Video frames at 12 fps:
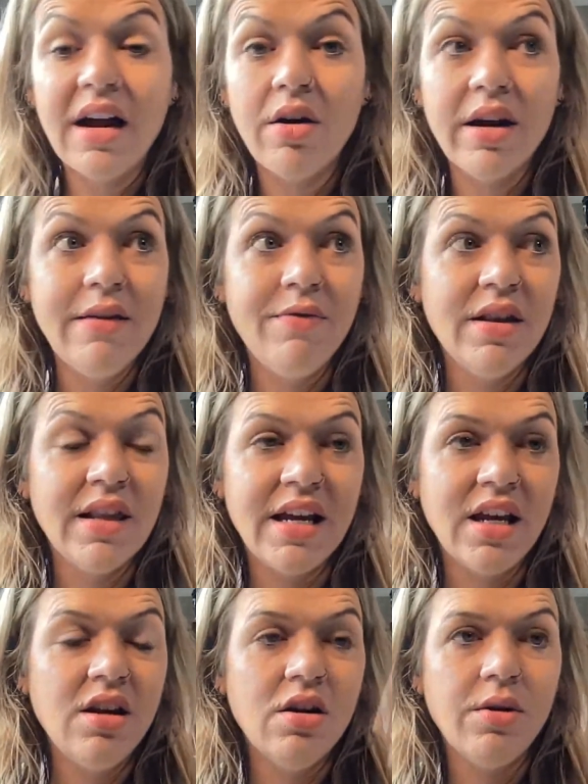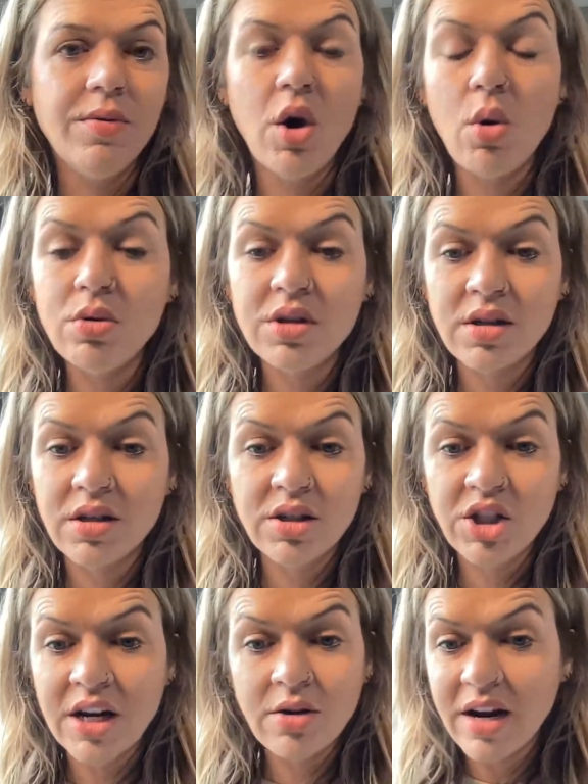or even like, the older
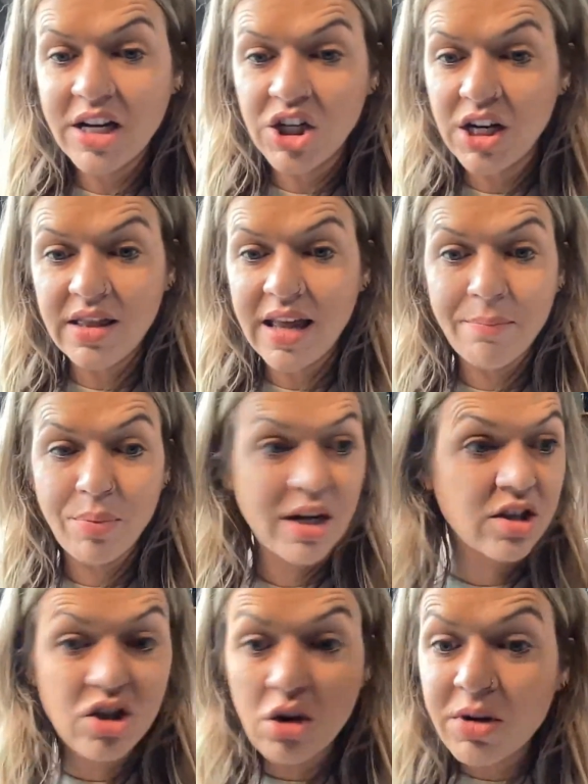generation that brings so